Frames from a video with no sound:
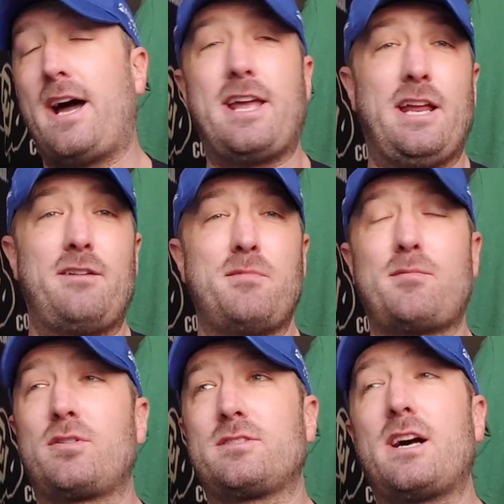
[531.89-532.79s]
I can't
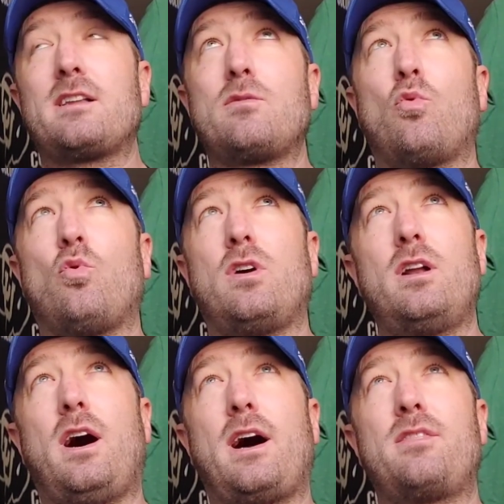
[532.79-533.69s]
remember exactly
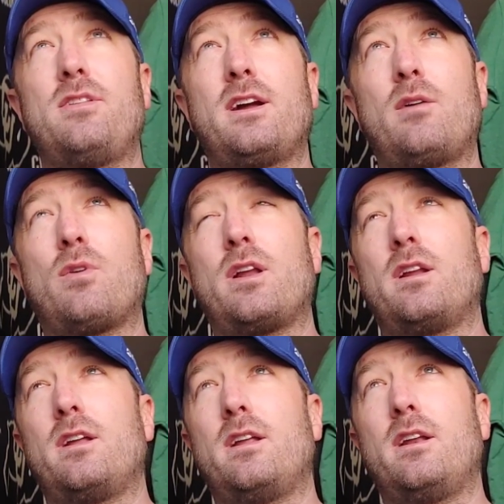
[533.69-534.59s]
what I think I
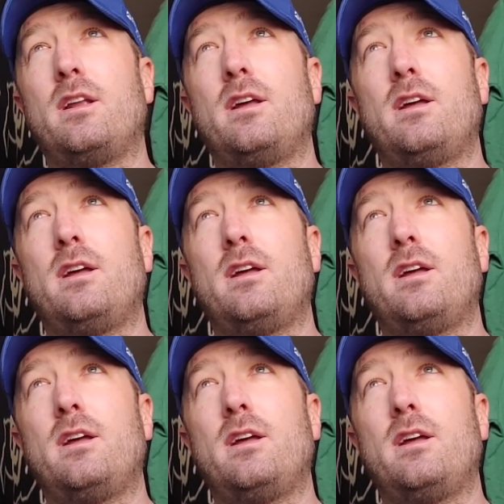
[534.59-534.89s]
rated it